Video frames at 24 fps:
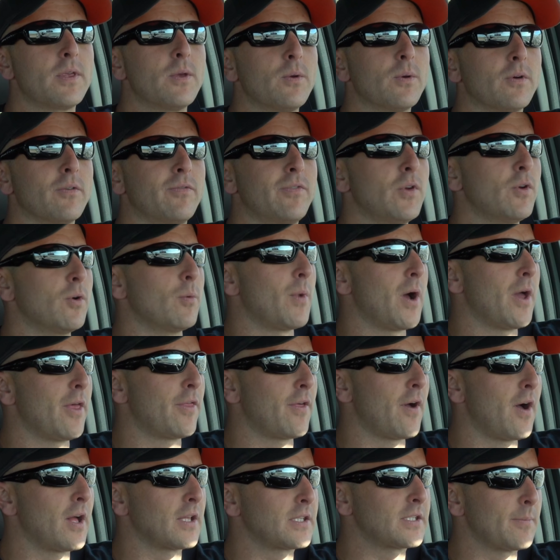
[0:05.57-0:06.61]
with you a few of my
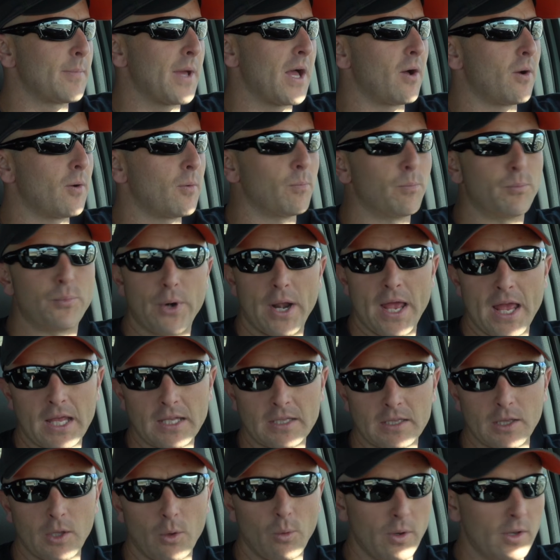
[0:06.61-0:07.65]
thoughts about
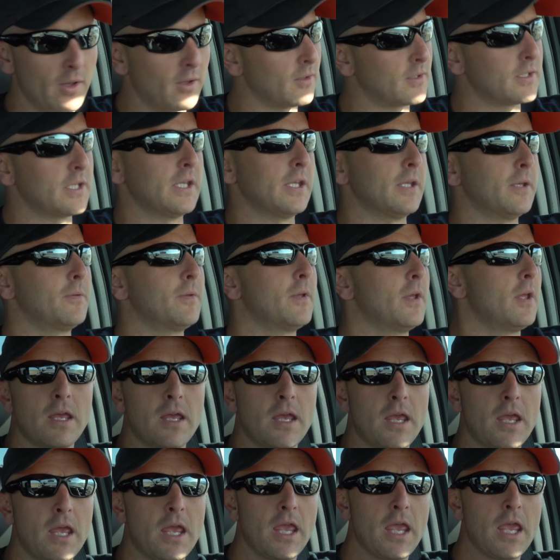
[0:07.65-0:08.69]
brand loyalty.
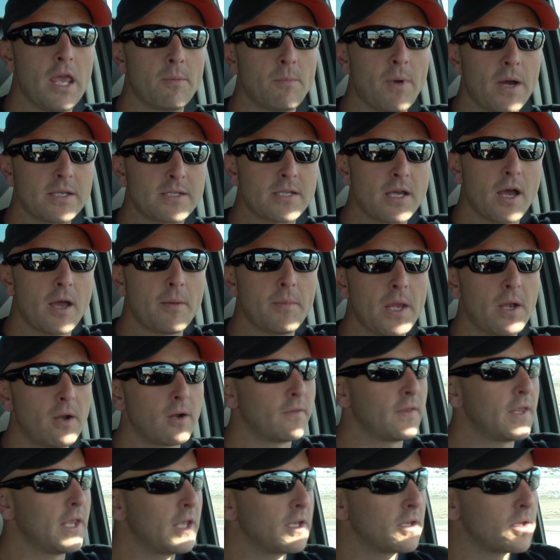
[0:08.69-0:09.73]
In my time
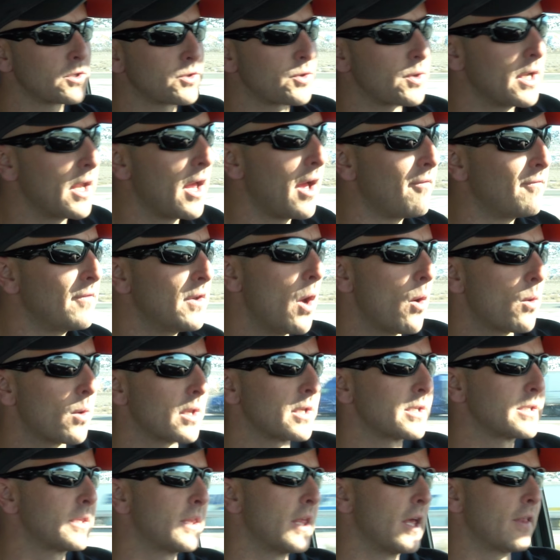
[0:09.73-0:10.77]
here in the industry, I've
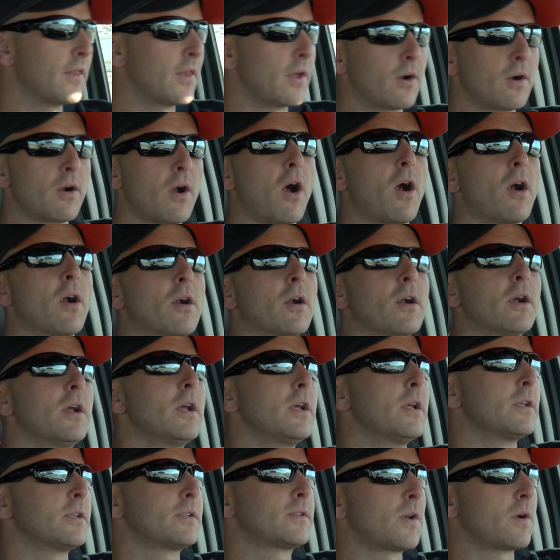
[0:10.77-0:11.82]
noticed that there are
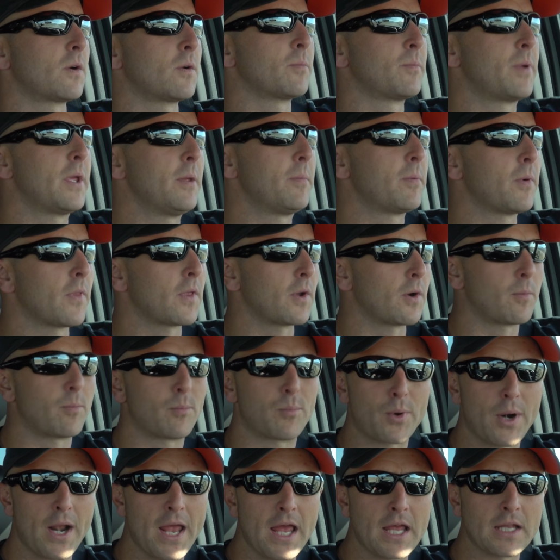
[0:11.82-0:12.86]
certain people that are
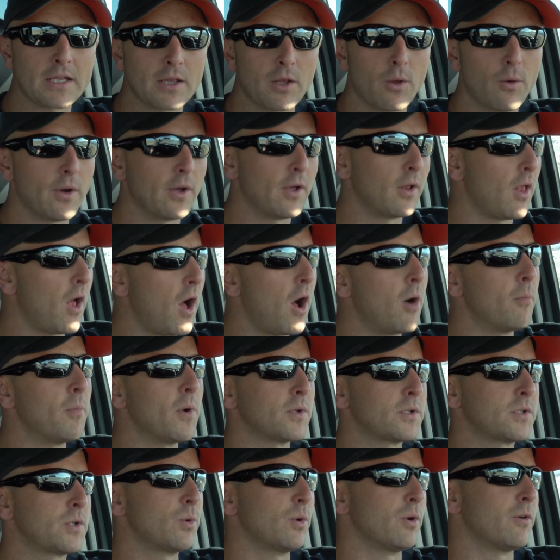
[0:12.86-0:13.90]
brand loyal
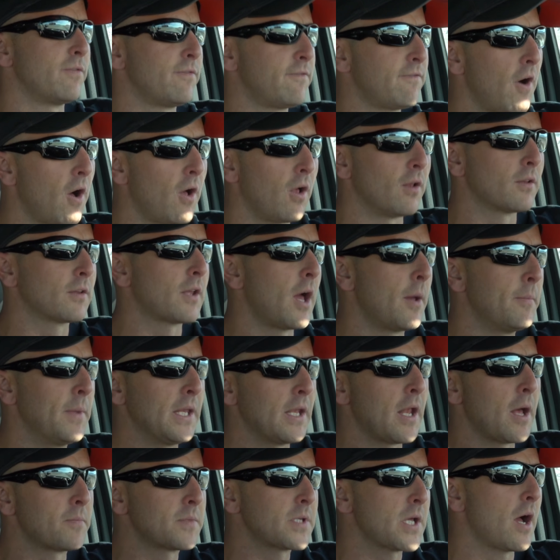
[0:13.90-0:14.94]
almost to a fault. I
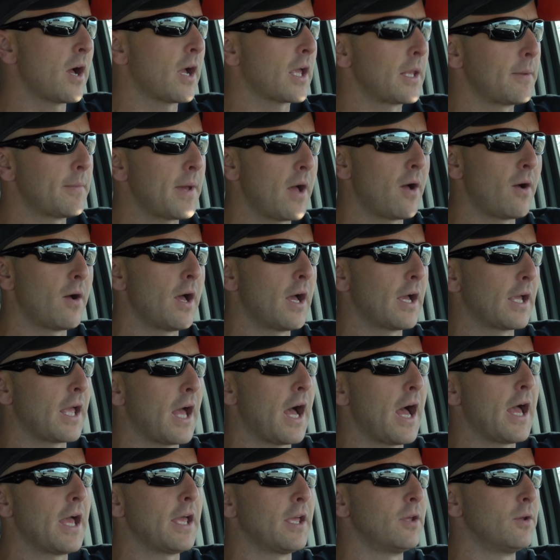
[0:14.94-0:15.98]
mean, I'm talking about a
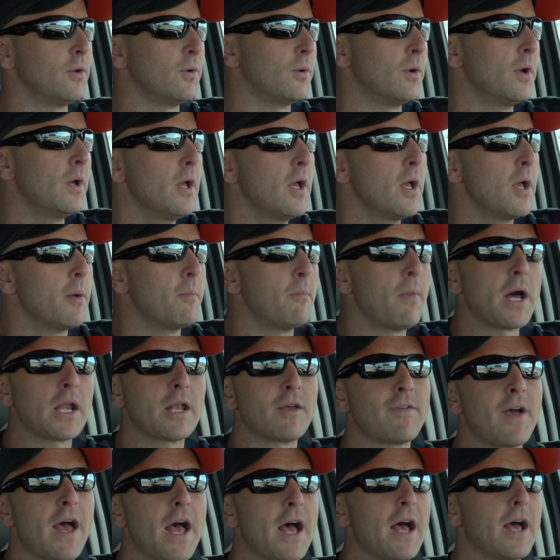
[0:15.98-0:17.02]
guy who might
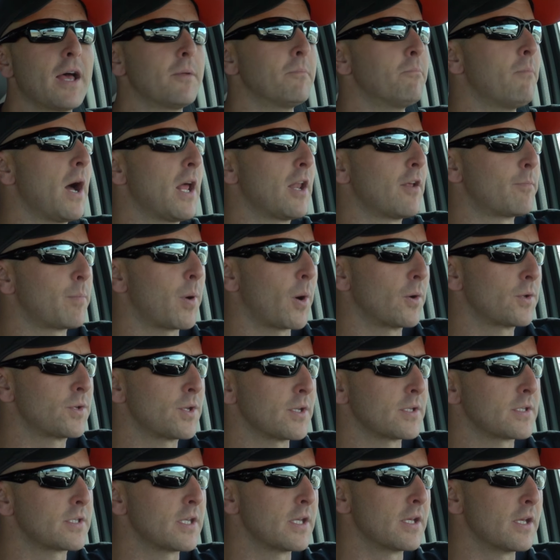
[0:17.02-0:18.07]
have had might have
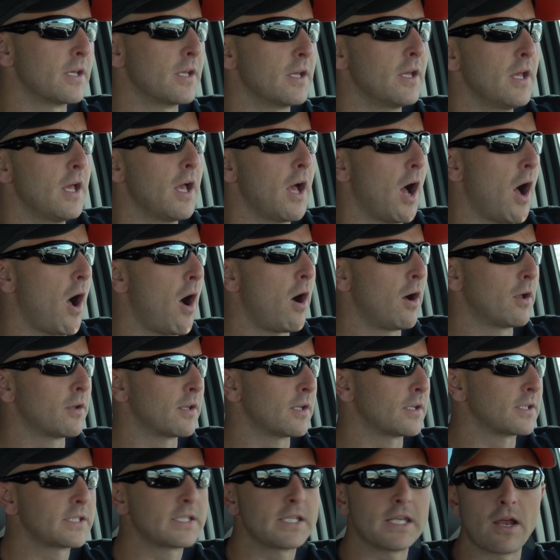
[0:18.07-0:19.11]
purchased a, a
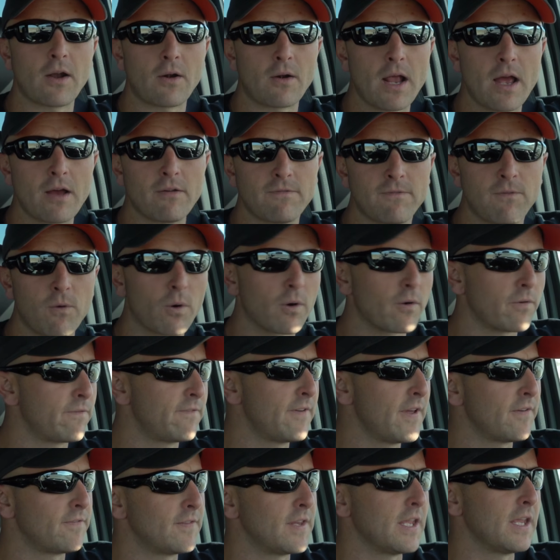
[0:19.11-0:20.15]
Honda CRF
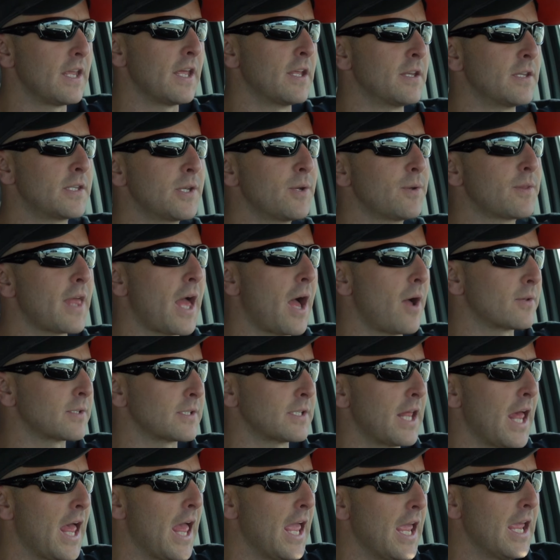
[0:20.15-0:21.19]
450 in
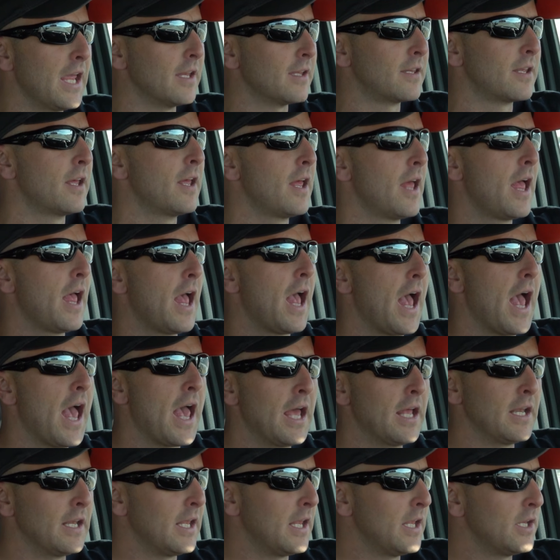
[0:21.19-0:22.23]
2008
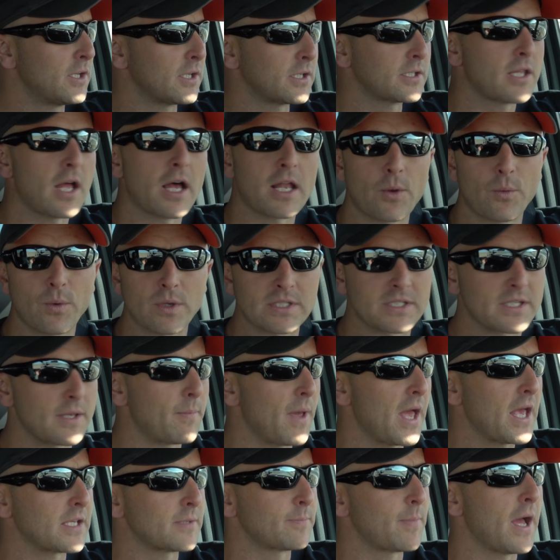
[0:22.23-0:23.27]
and he just thought it was the
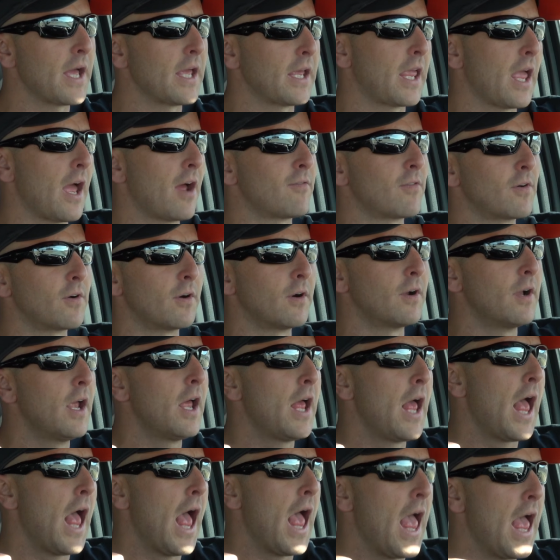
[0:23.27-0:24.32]
best bike ever
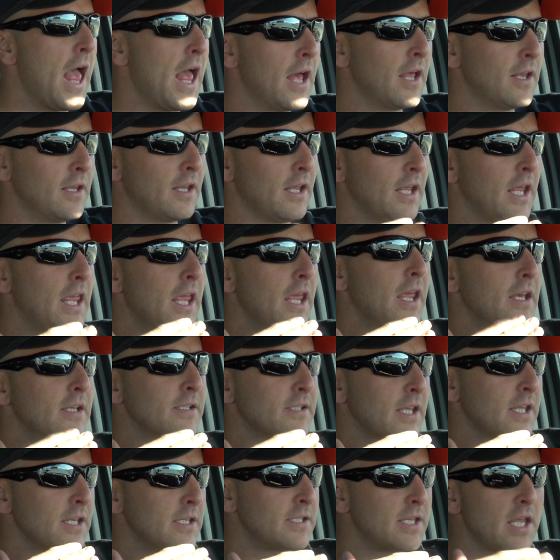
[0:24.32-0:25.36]
and he
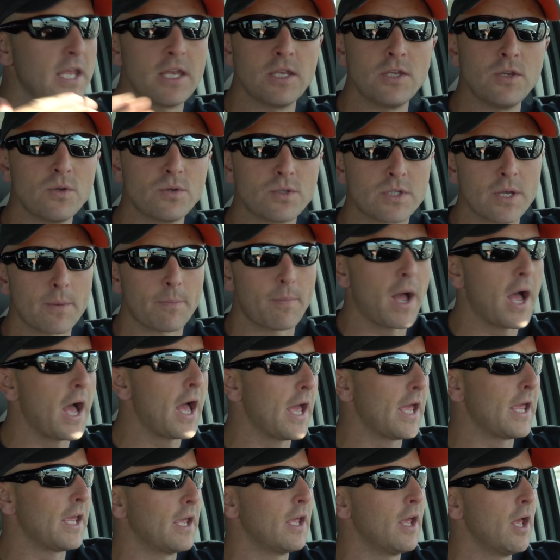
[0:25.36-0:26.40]
has continued to
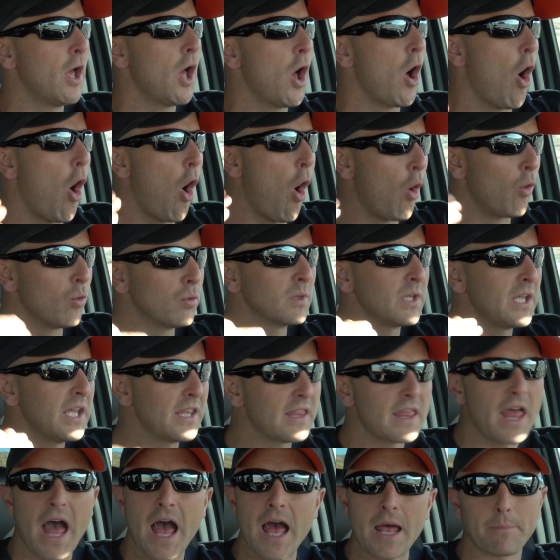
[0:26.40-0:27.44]
buy
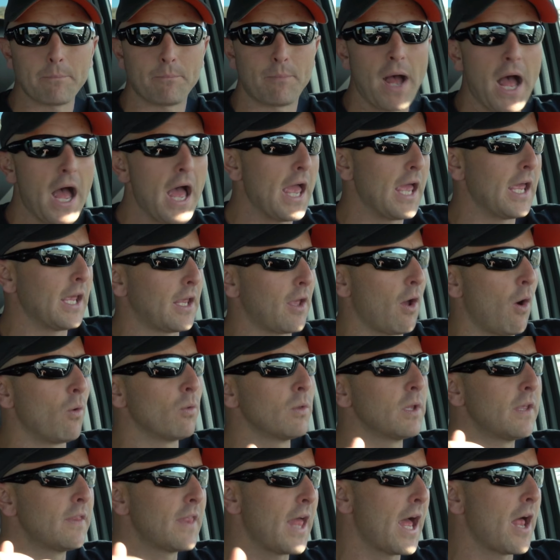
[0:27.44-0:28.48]
only that bike,
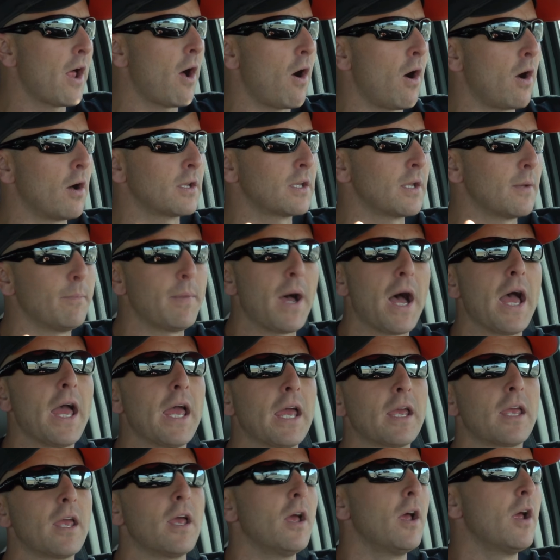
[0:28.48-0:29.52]
only that Honda
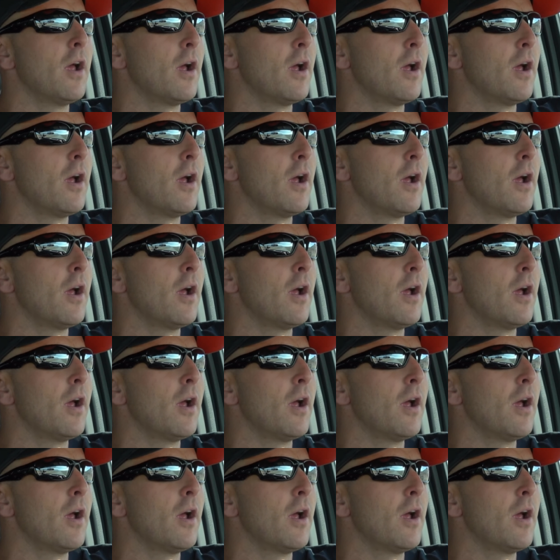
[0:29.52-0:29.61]
bike